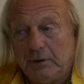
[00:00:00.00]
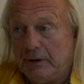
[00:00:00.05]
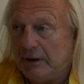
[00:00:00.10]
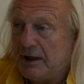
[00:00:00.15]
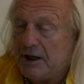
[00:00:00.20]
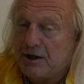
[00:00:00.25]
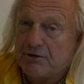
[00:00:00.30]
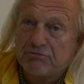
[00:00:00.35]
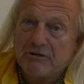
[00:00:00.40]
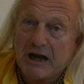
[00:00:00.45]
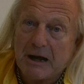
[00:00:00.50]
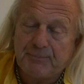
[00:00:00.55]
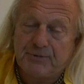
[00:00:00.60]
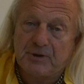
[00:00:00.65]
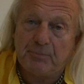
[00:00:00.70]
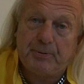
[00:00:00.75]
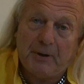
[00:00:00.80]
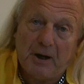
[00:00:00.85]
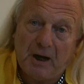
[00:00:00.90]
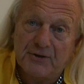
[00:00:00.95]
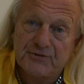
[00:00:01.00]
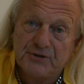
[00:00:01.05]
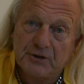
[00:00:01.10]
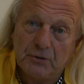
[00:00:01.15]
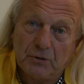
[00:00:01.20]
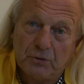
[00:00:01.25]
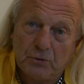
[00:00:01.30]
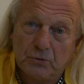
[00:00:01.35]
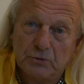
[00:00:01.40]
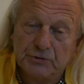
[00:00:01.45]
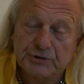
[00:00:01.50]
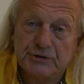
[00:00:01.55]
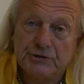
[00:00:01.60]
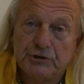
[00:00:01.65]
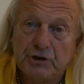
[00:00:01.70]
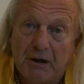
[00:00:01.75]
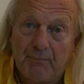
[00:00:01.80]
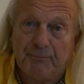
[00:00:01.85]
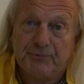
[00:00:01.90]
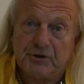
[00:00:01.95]
He grabbed a passing horse,
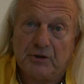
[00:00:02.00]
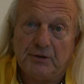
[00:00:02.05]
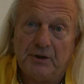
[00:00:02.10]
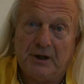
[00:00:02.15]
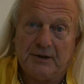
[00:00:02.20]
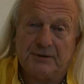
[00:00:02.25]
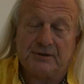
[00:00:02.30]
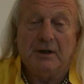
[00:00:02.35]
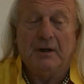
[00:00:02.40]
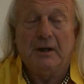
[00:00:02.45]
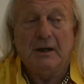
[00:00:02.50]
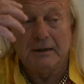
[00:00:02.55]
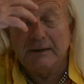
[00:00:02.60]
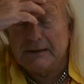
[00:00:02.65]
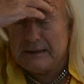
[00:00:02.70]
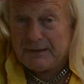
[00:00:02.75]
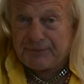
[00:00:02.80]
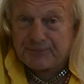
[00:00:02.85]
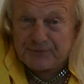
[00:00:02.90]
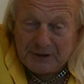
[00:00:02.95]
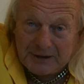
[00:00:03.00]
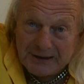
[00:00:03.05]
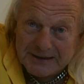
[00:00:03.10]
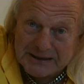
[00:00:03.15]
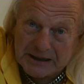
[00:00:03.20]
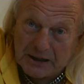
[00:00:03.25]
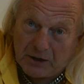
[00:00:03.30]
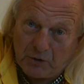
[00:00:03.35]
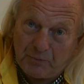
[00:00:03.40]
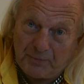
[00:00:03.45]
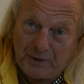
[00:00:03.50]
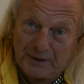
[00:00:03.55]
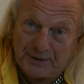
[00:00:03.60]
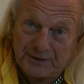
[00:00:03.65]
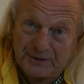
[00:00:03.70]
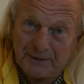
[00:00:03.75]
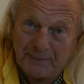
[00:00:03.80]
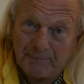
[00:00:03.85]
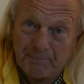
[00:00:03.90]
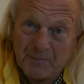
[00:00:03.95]
jumped on it, lifted his helmet,